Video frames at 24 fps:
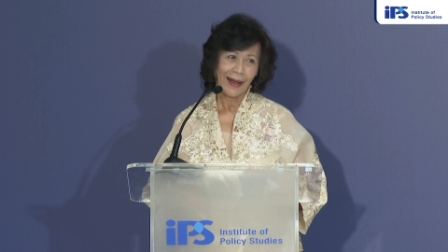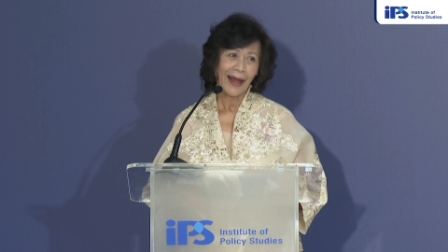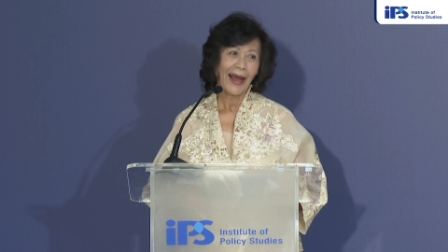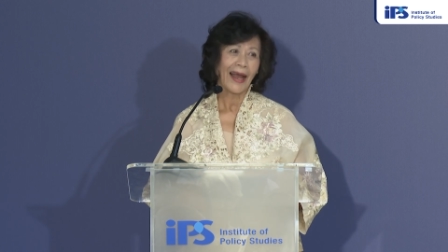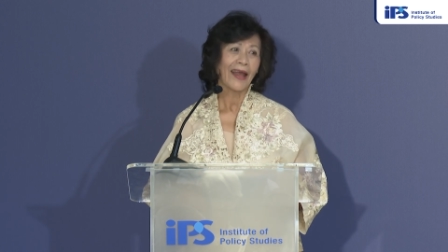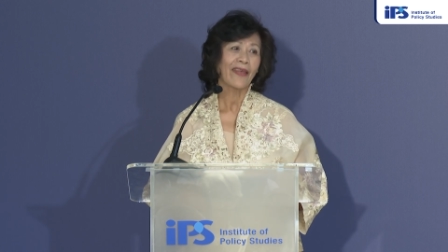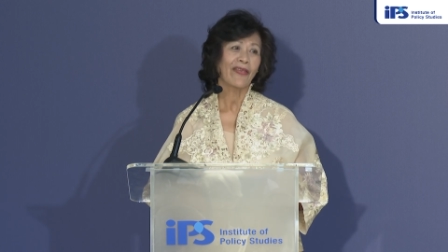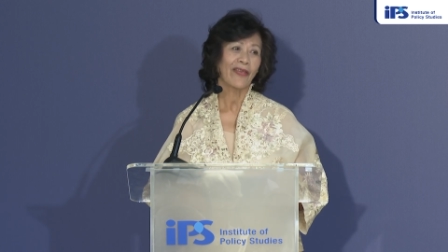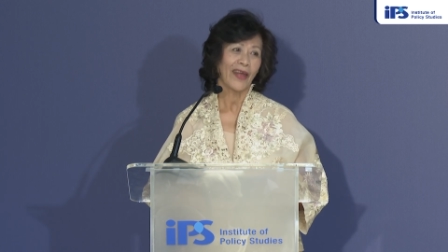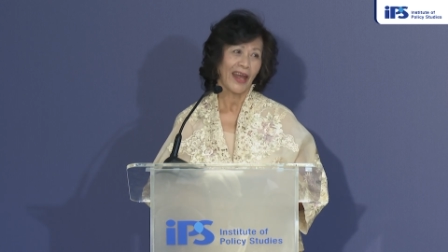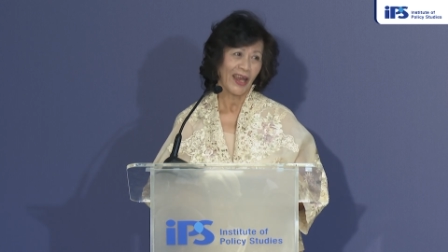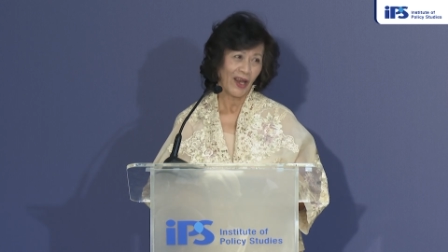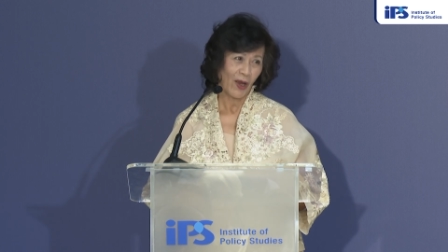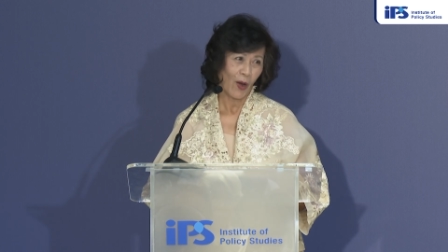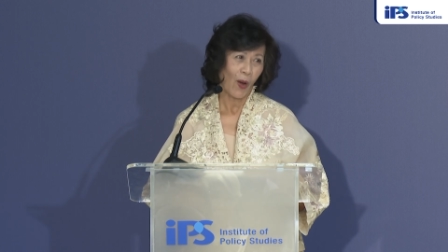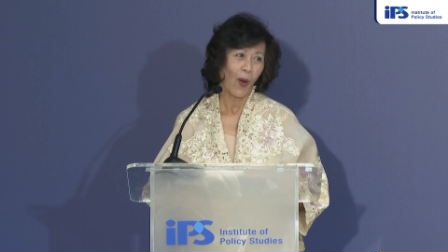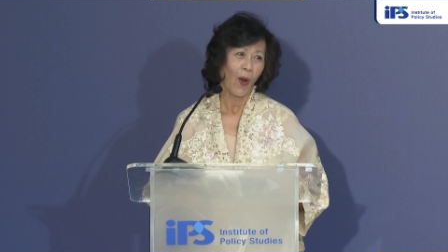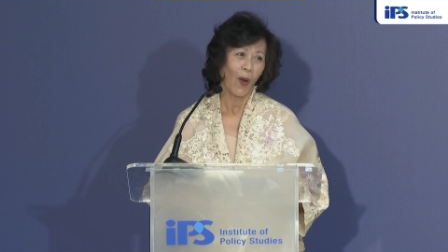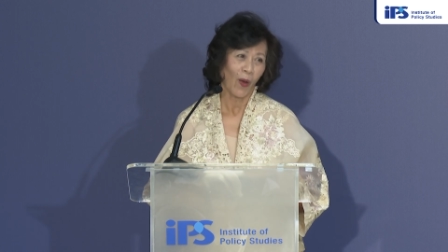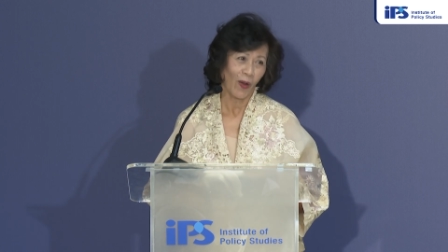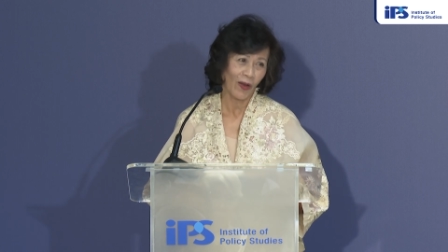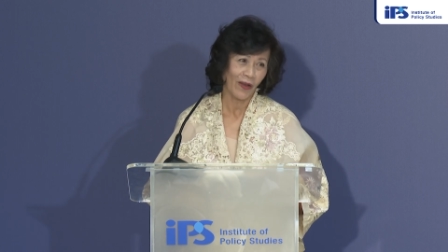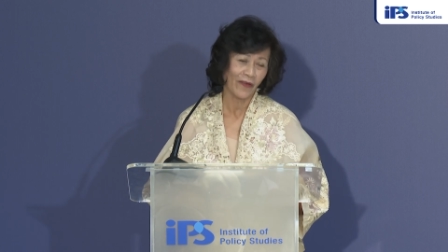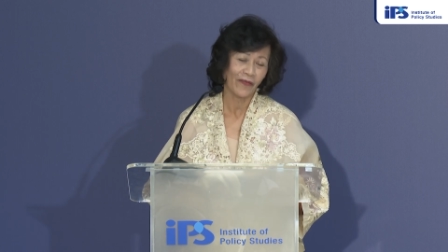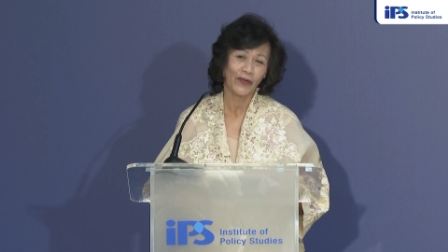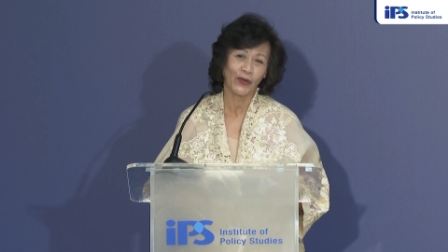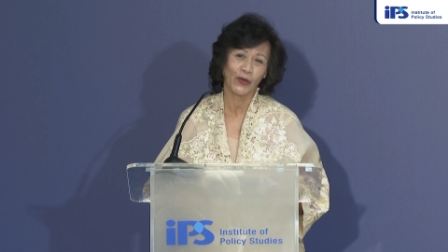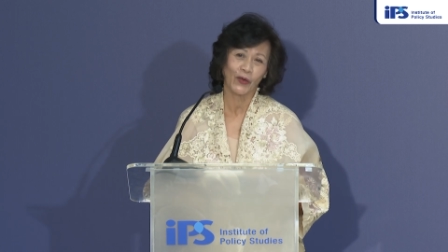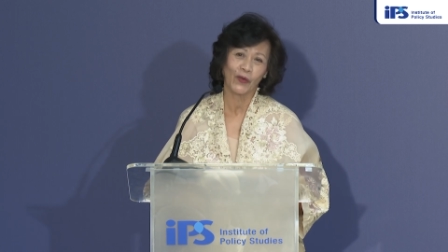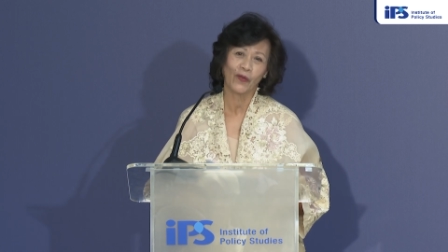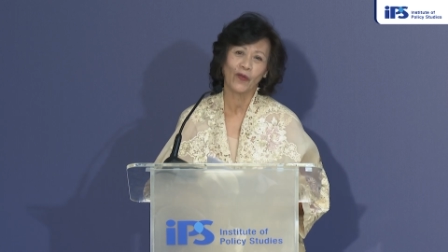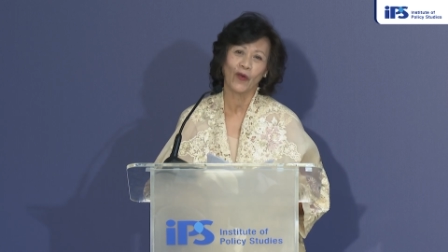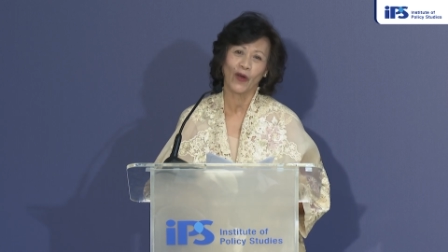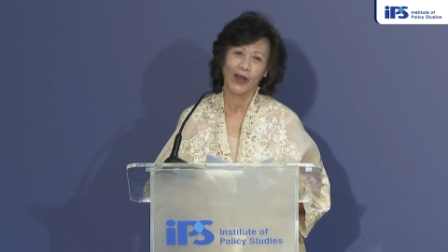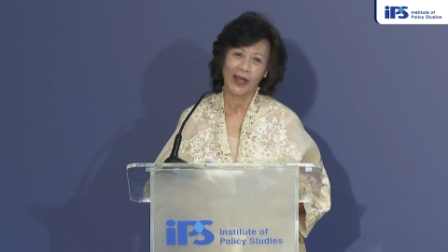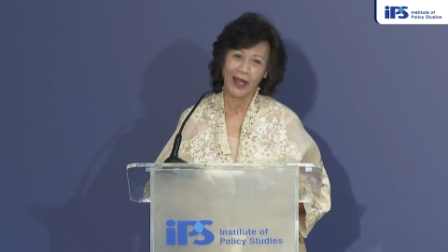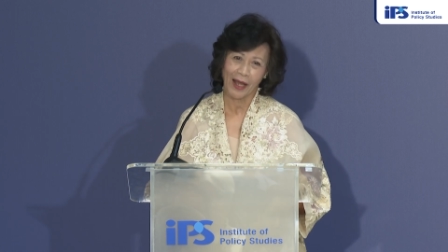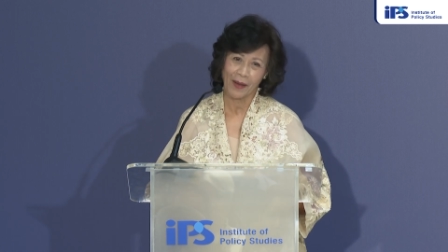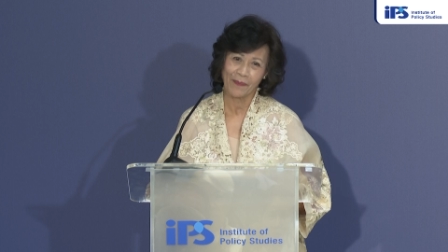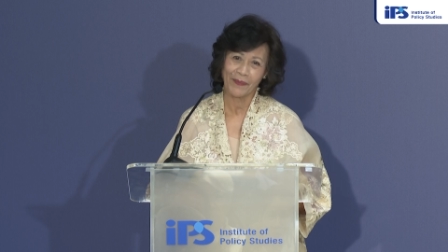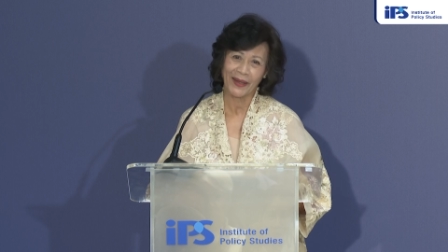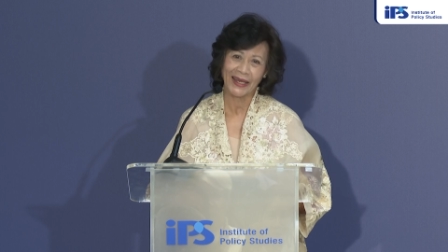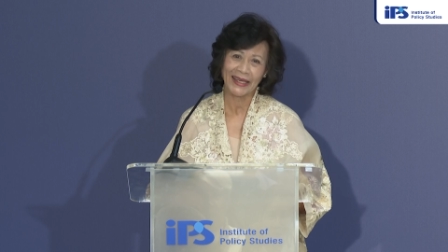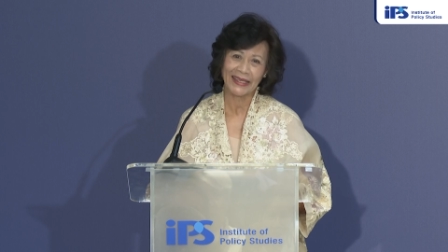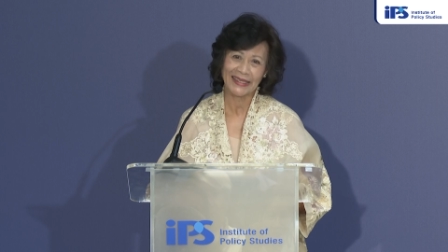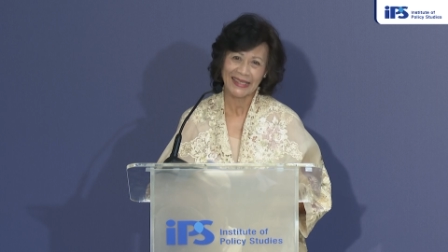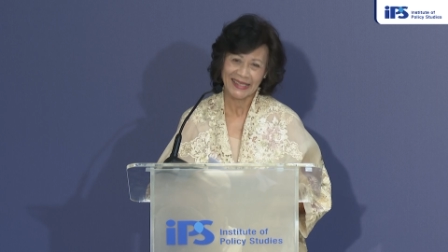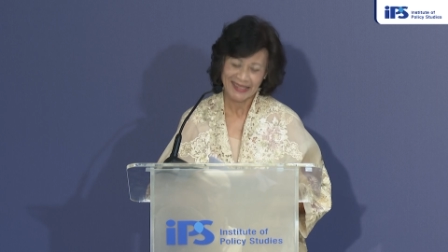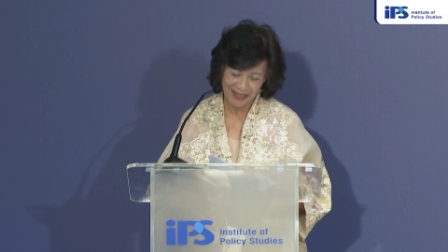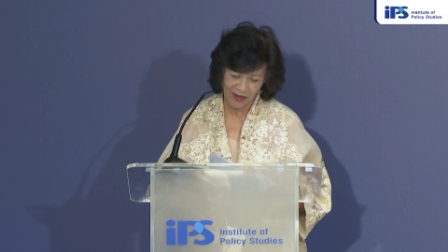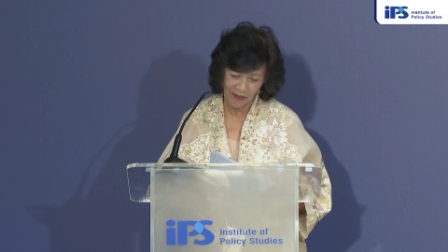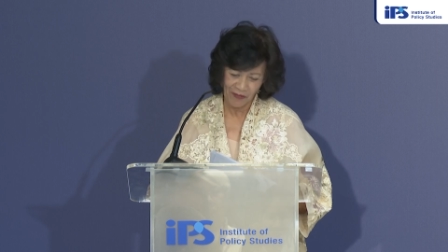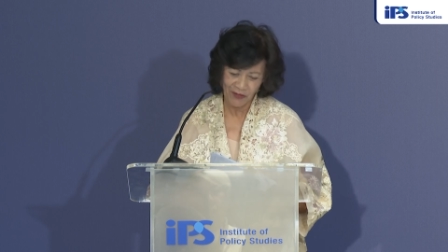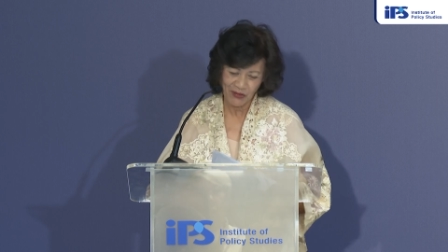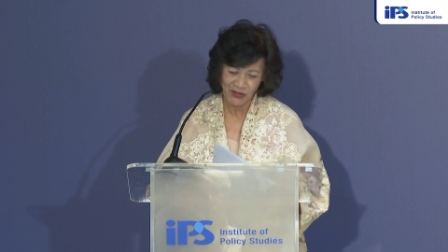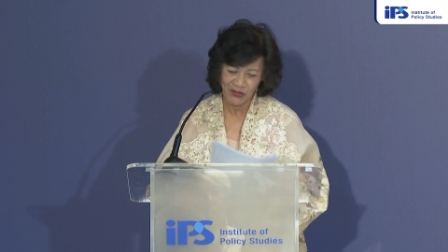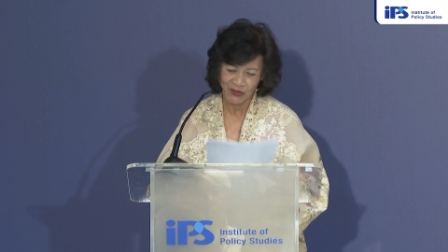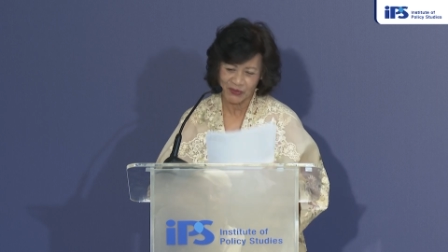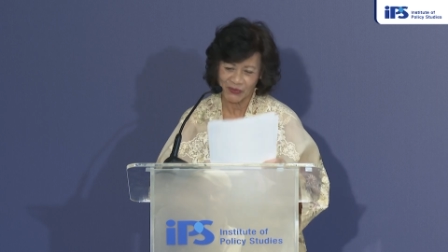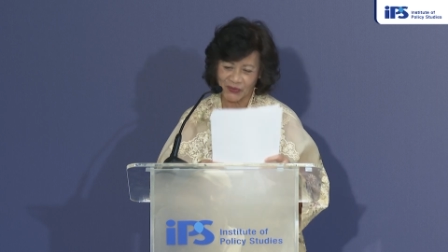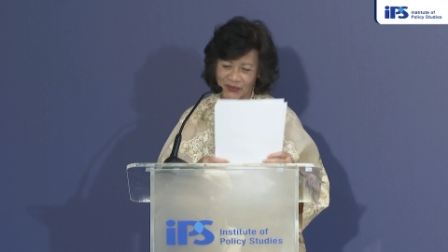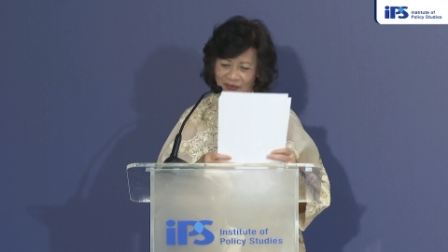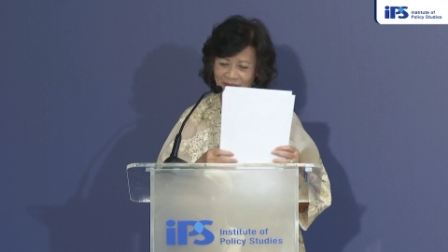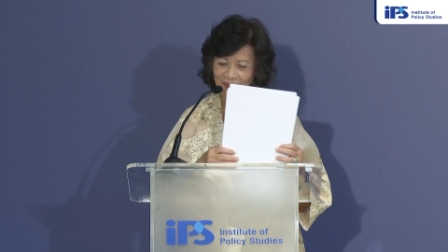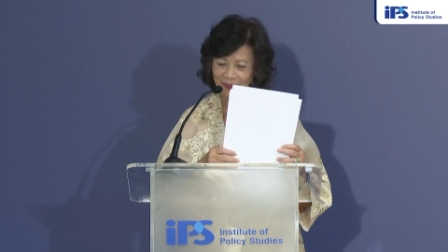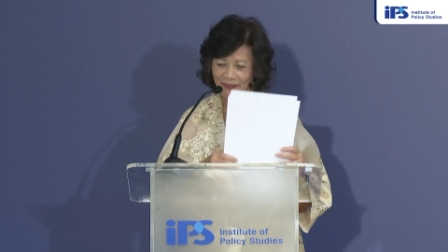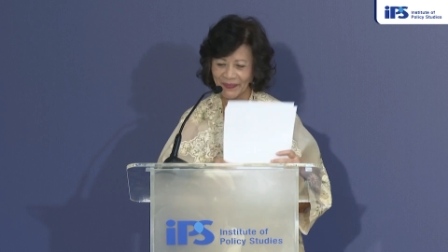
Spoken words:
I thank all of you for coming this afternoon.